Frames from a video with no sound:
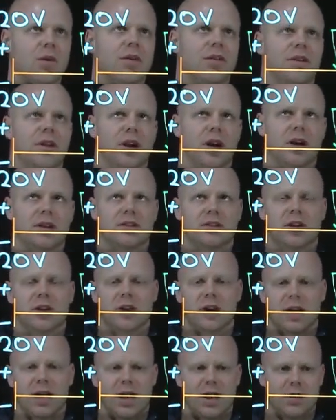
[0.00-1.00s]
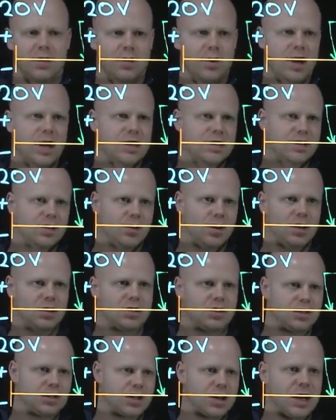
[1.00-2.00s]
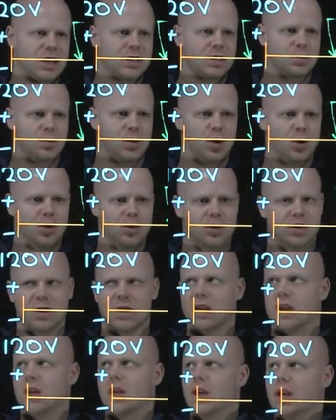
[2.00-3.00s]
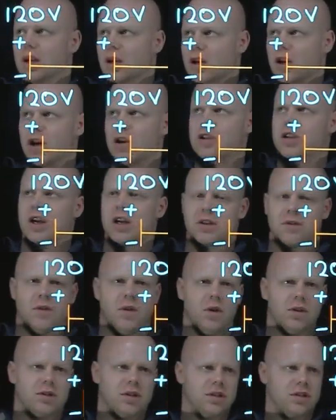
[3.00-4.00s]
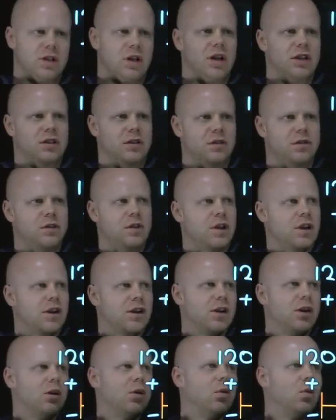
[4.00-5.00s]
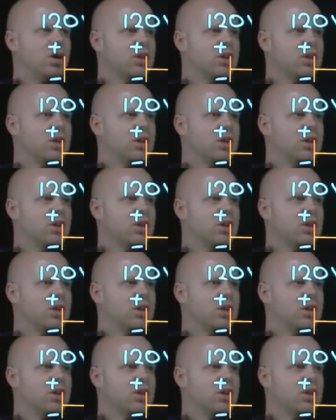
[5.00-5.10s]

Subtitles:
within our circuit. How do we actually want to transpose Kirchhoff's voltage law to figure out